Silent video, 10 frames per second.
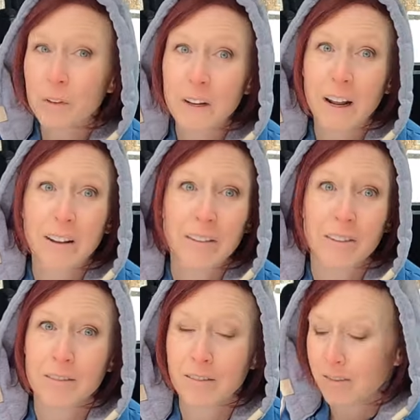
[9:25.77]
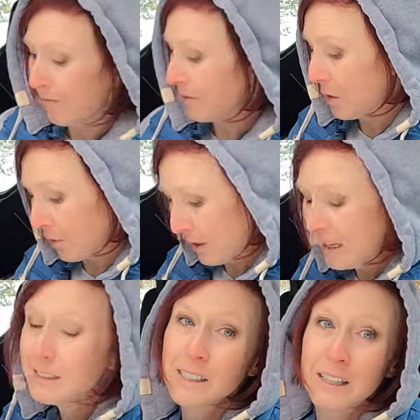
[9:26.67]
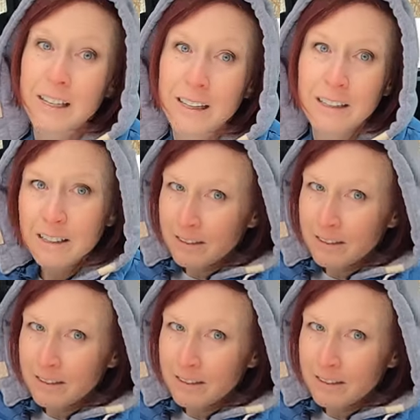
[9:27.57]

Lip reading: really nice and, you know, easily